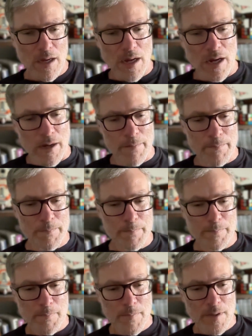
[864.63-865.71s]
Um,
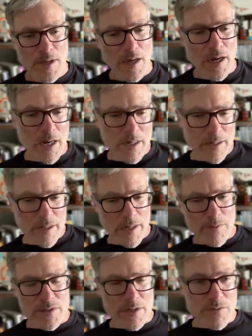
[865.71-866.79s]
and it
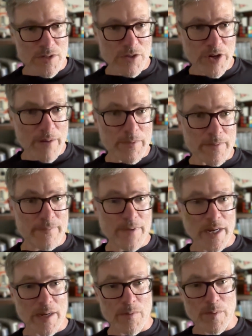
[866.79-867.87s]
was incredible.
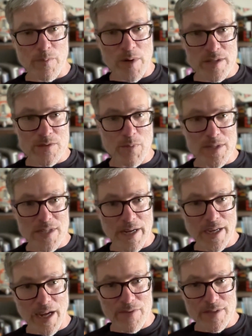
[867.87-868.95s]
Like once I
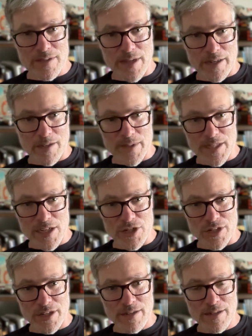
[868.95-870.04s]
gave it the
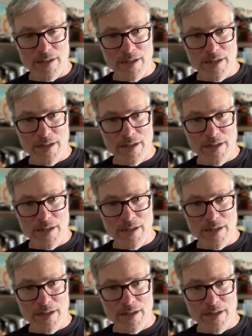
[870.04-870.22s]
documentation,